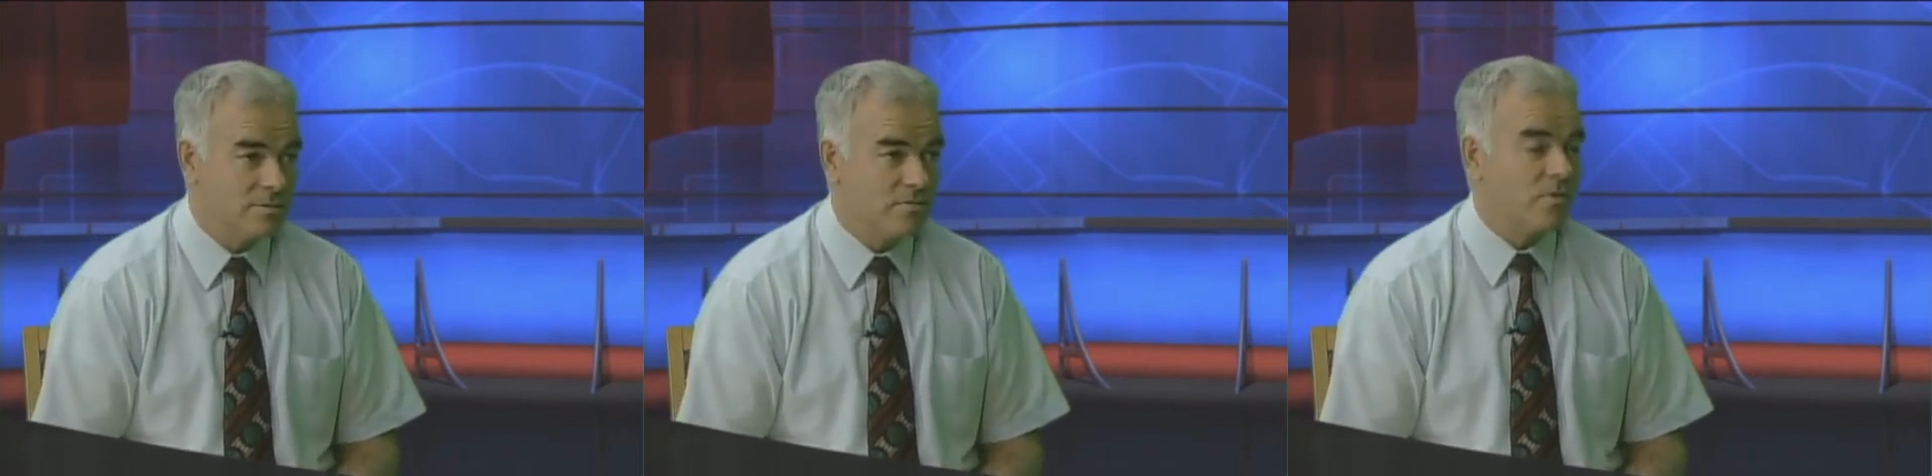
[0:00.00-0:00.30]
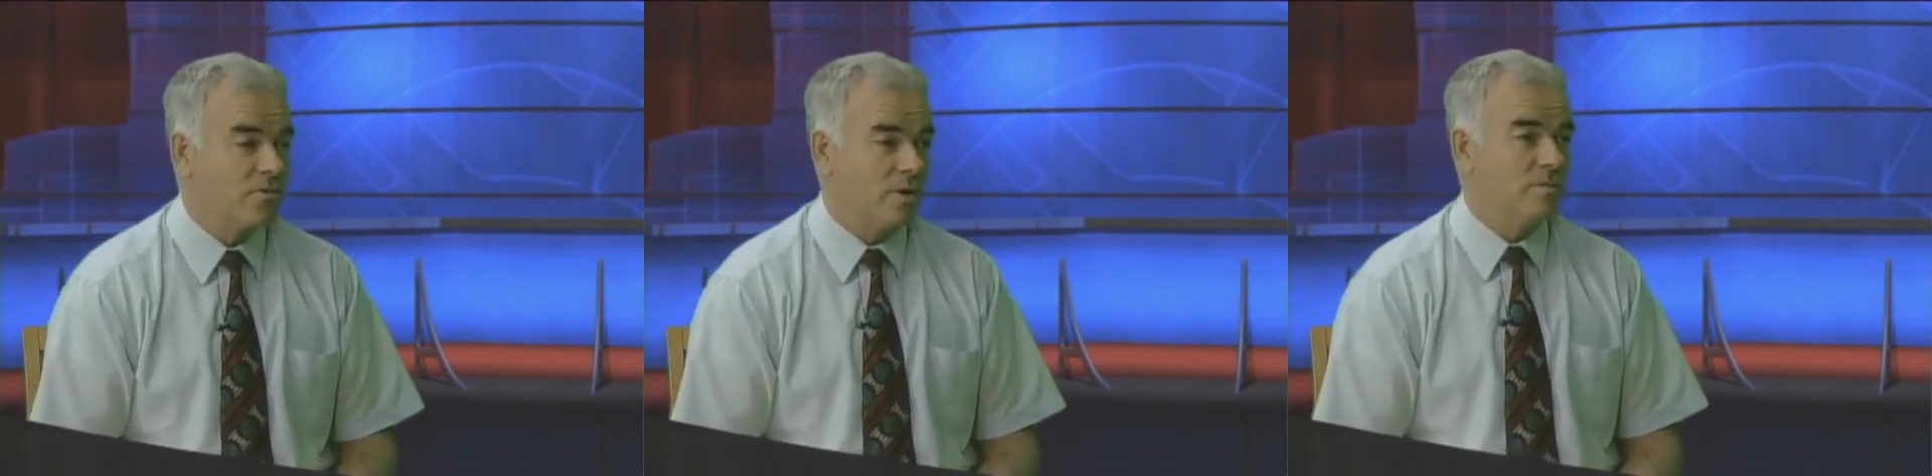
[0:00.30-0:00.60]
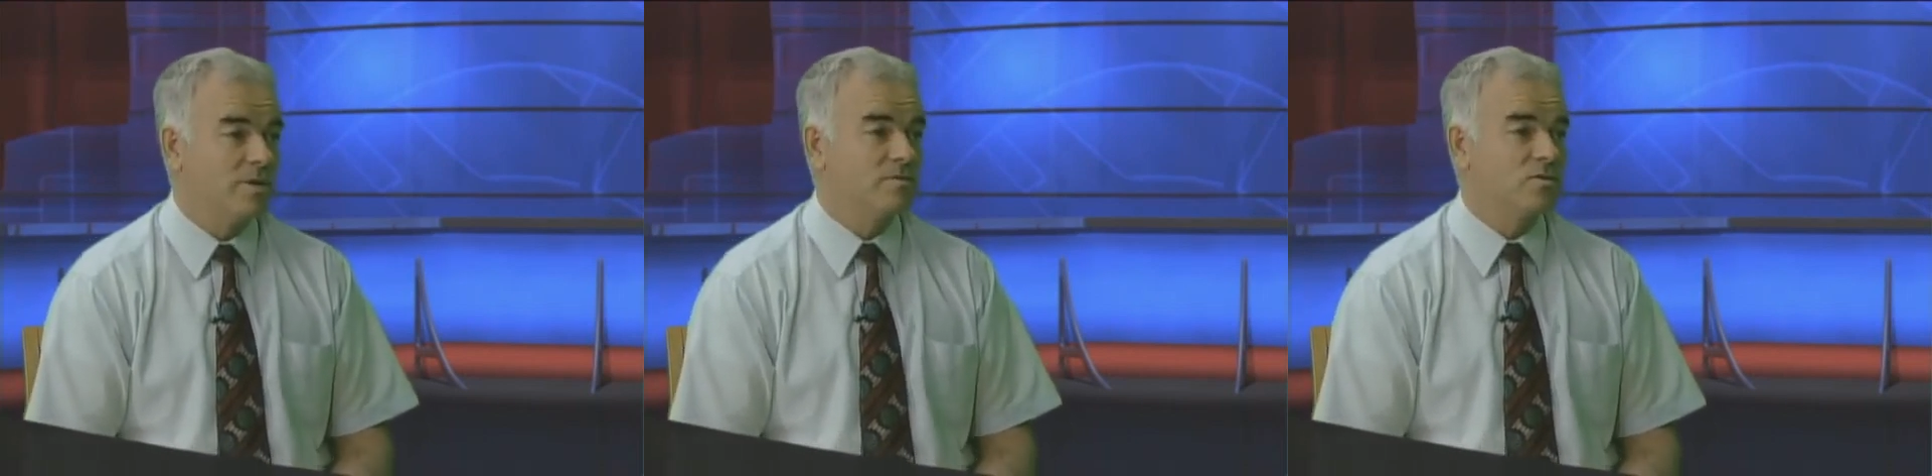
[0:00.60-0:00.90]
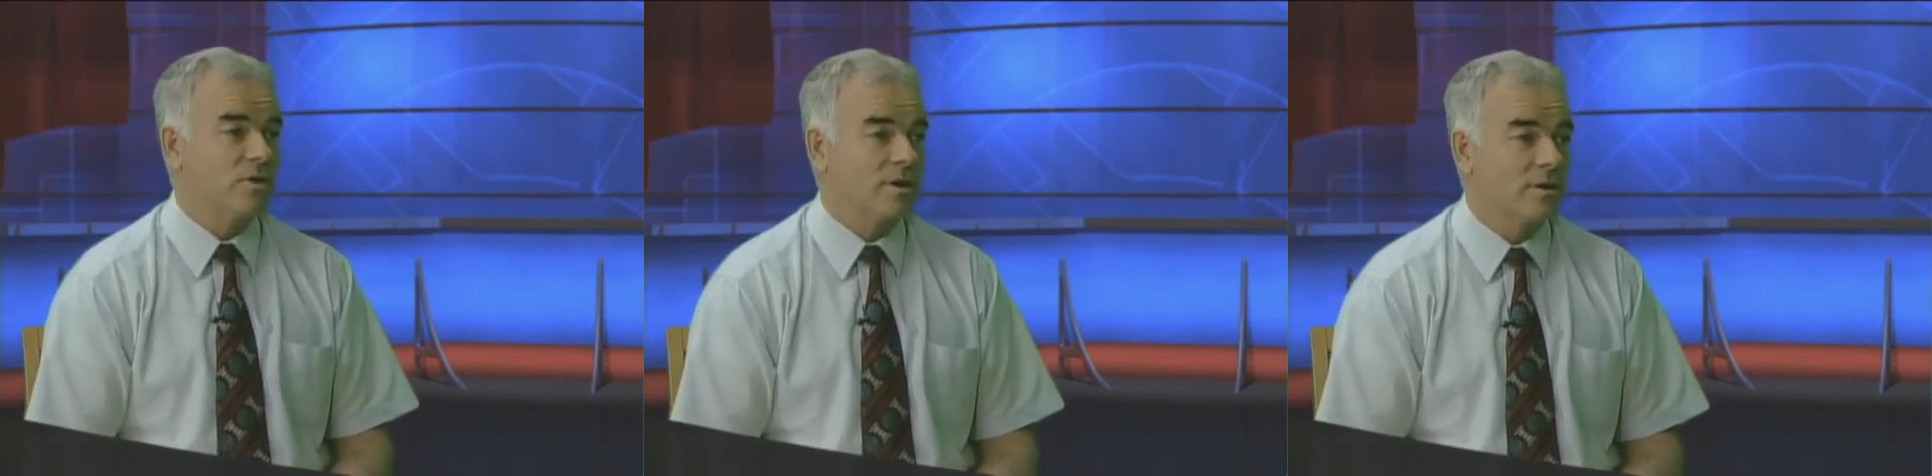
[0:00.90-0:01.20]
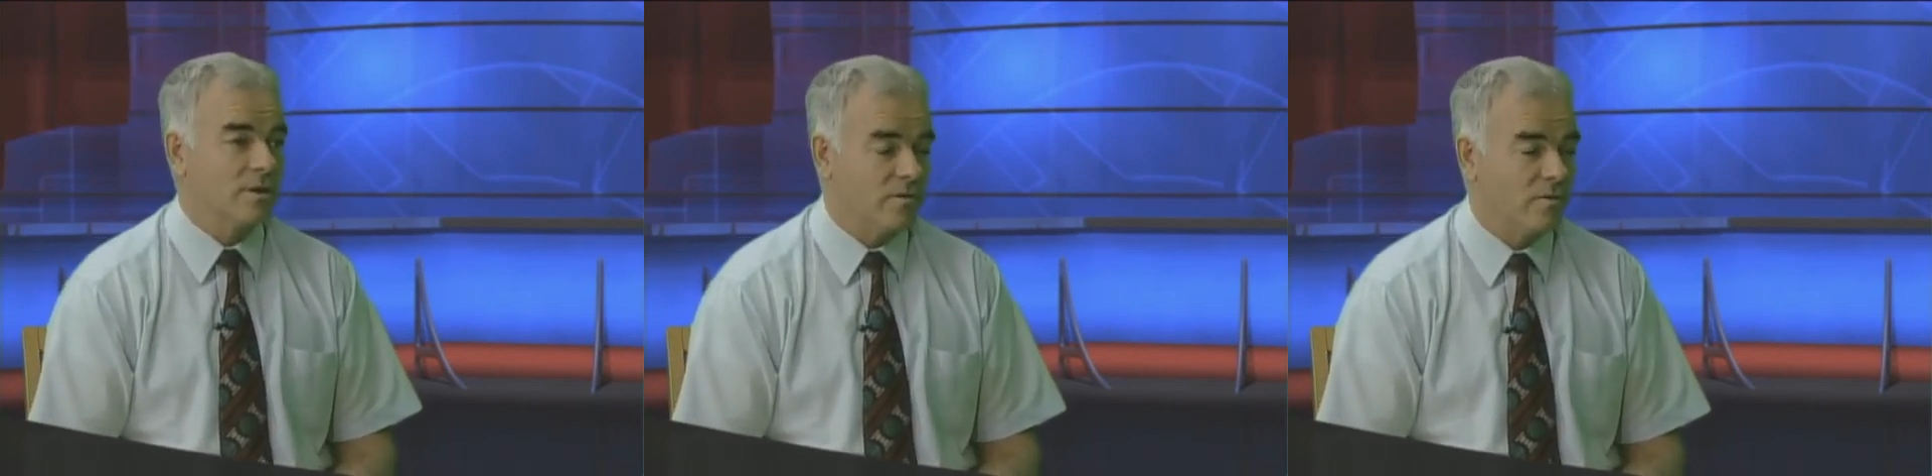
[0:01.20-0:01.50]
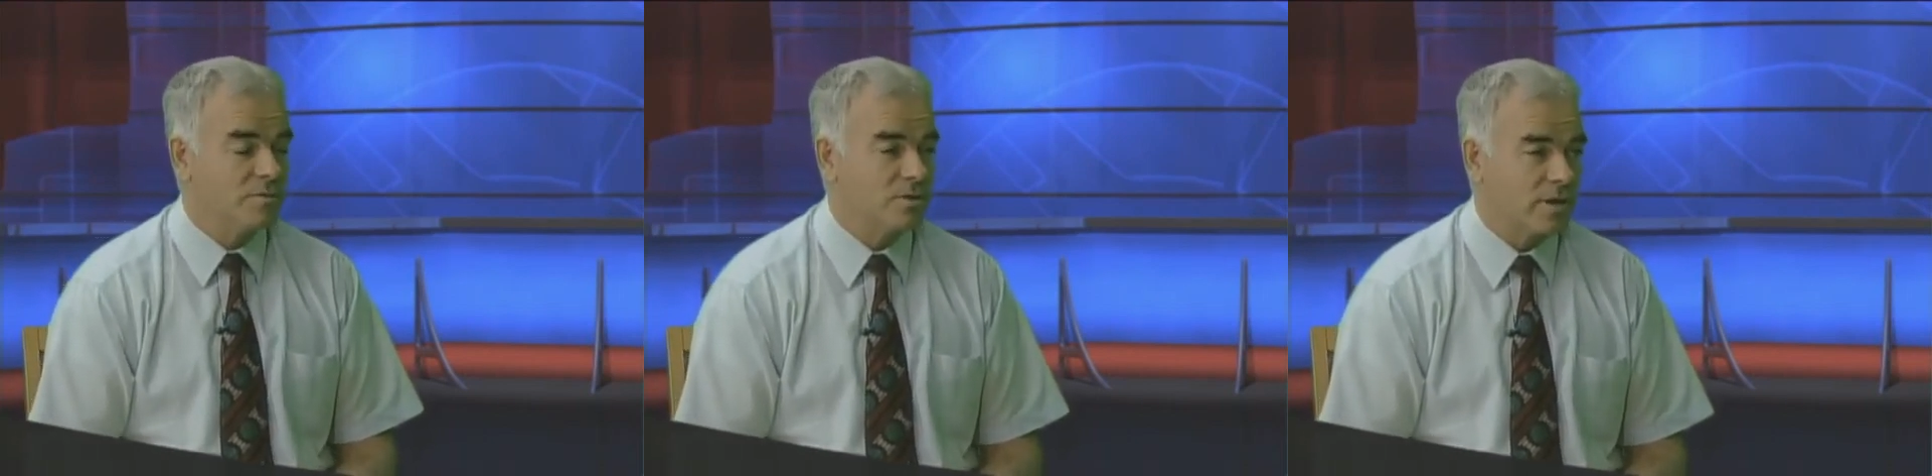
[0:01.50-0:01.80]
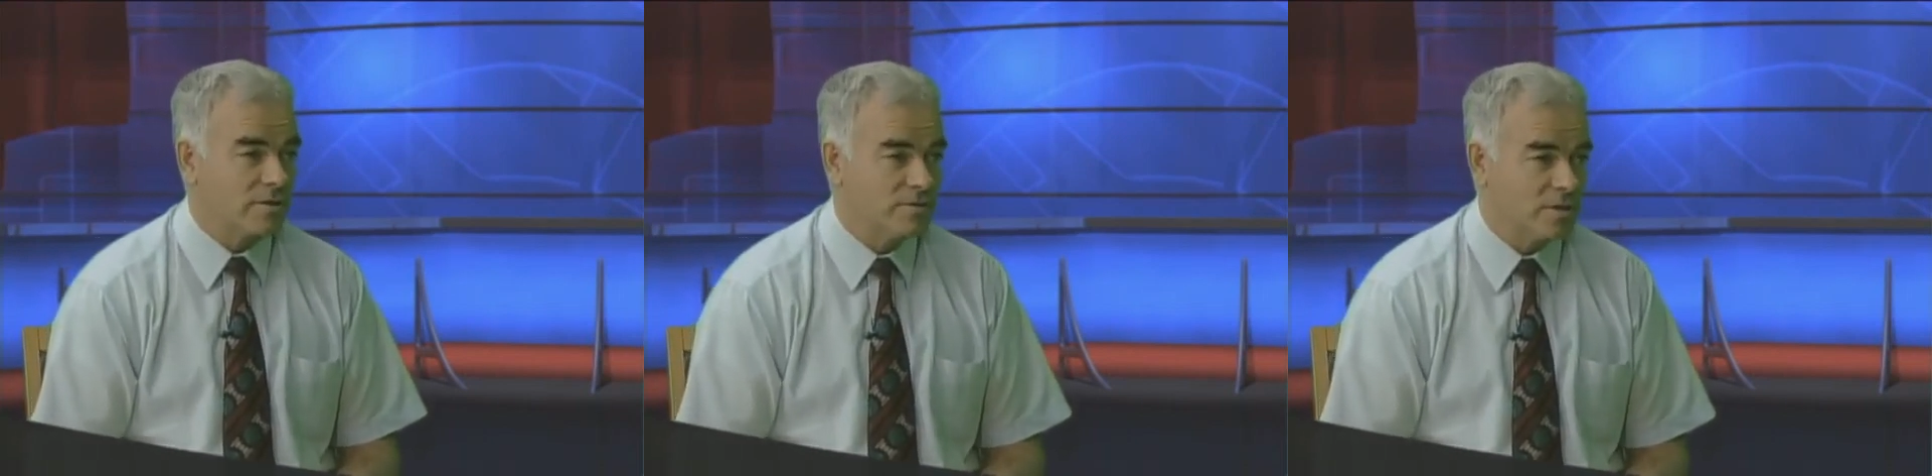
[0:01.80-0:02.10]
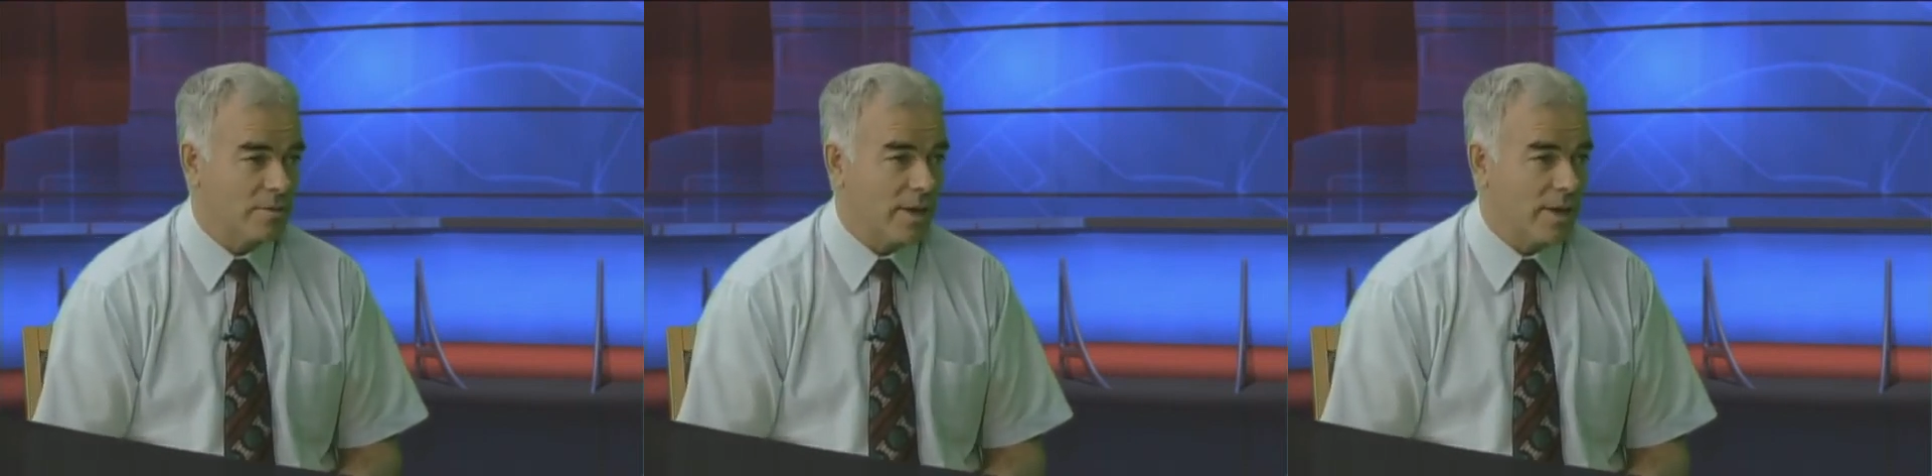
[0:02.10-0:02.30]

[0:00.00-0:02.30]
for treatment obstruct of obstructive sleep